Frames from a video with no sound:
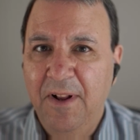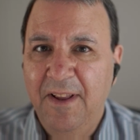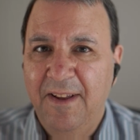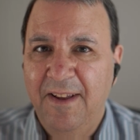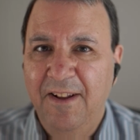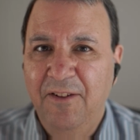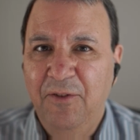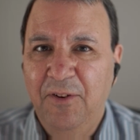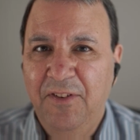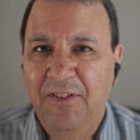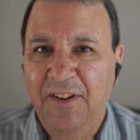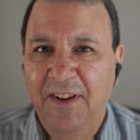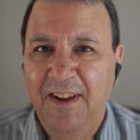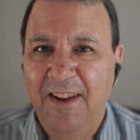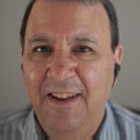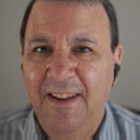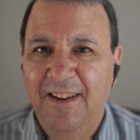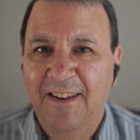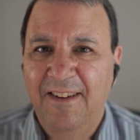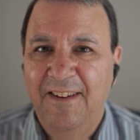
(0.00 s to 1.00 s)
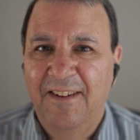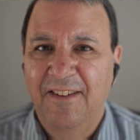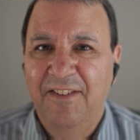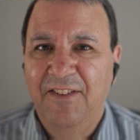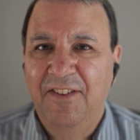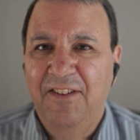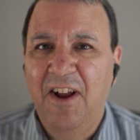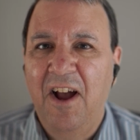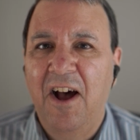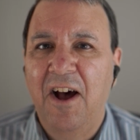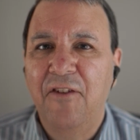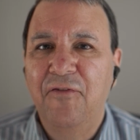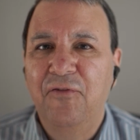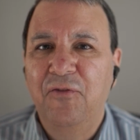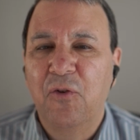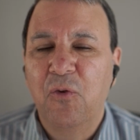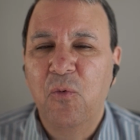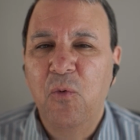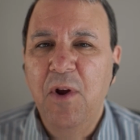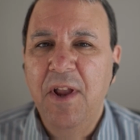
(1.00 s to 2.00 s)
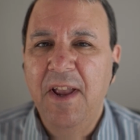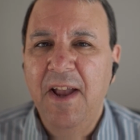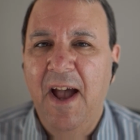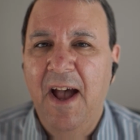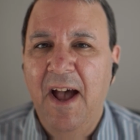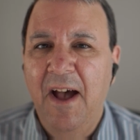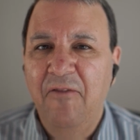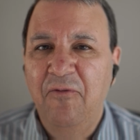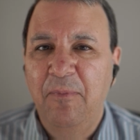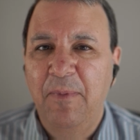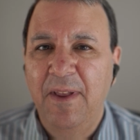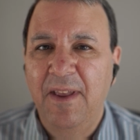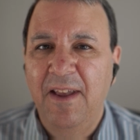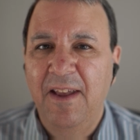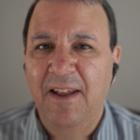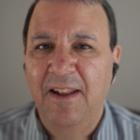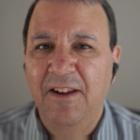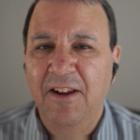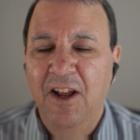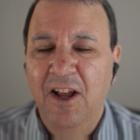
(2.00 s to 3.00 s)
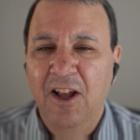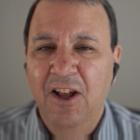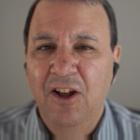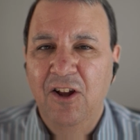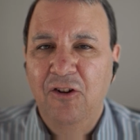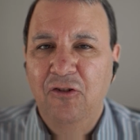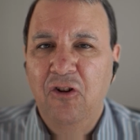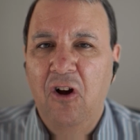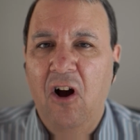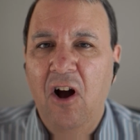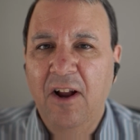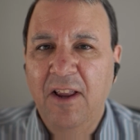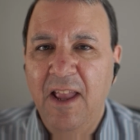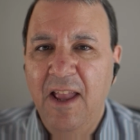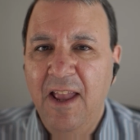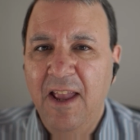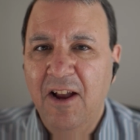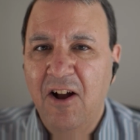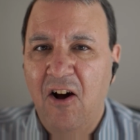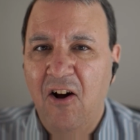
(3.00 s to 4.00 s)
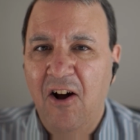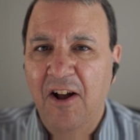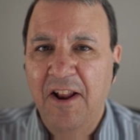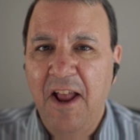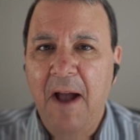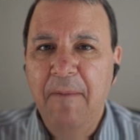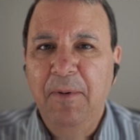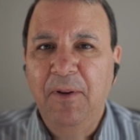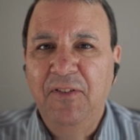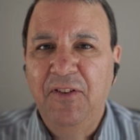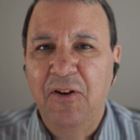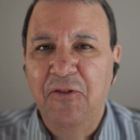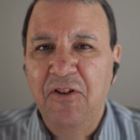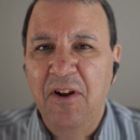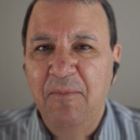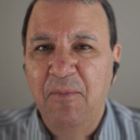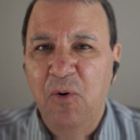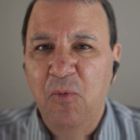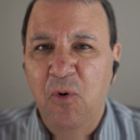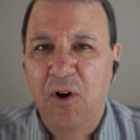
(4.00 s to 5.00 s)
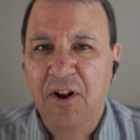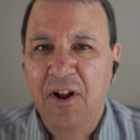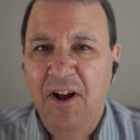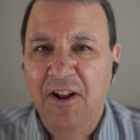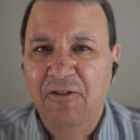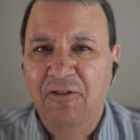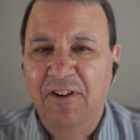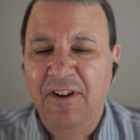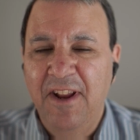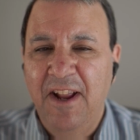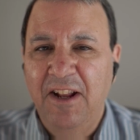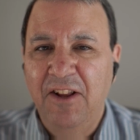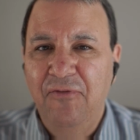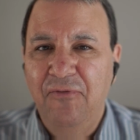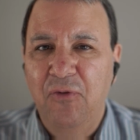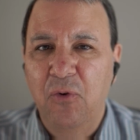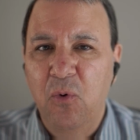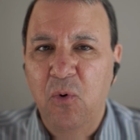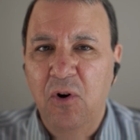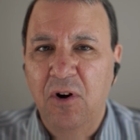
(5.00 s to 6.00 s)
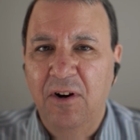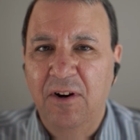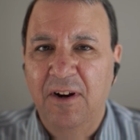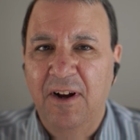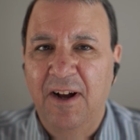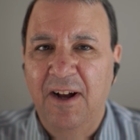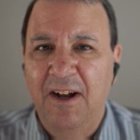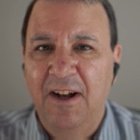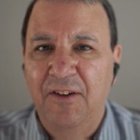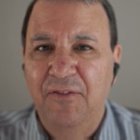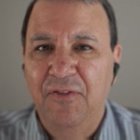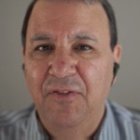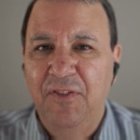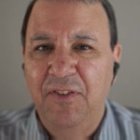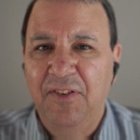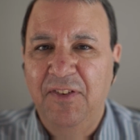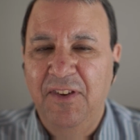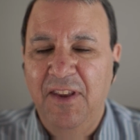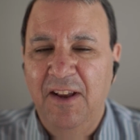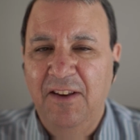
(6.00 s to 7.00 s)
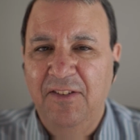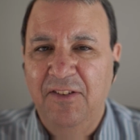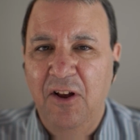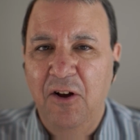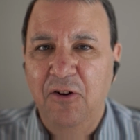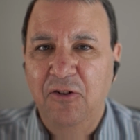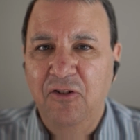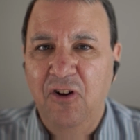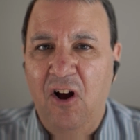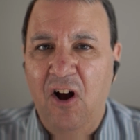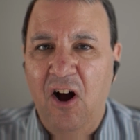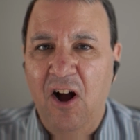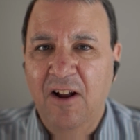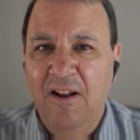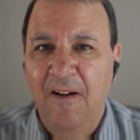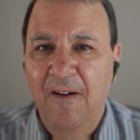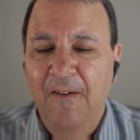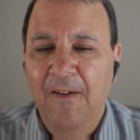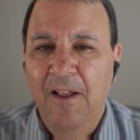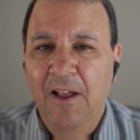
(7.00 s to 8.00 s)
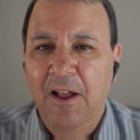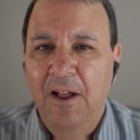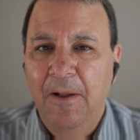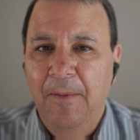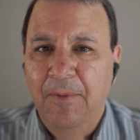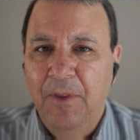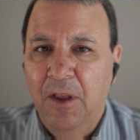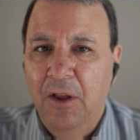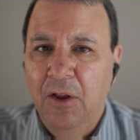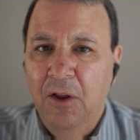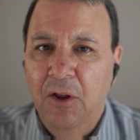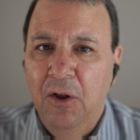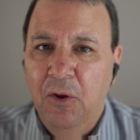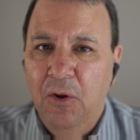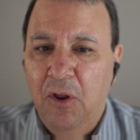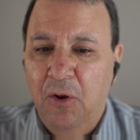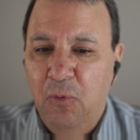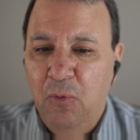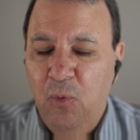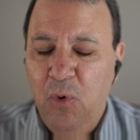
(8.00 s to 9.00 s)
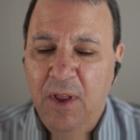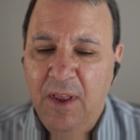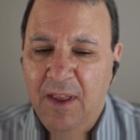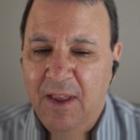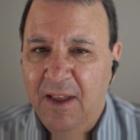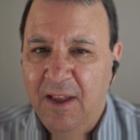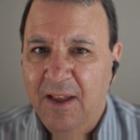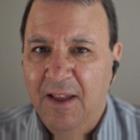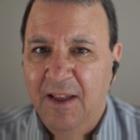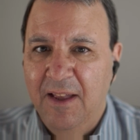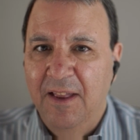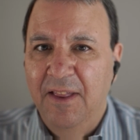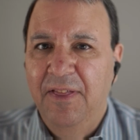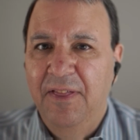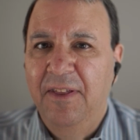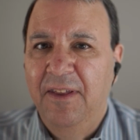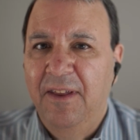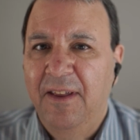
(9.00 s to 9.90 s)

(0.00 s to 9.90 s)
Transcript: interesting stuff. We have been talking on episode number 184 of CXO Talk with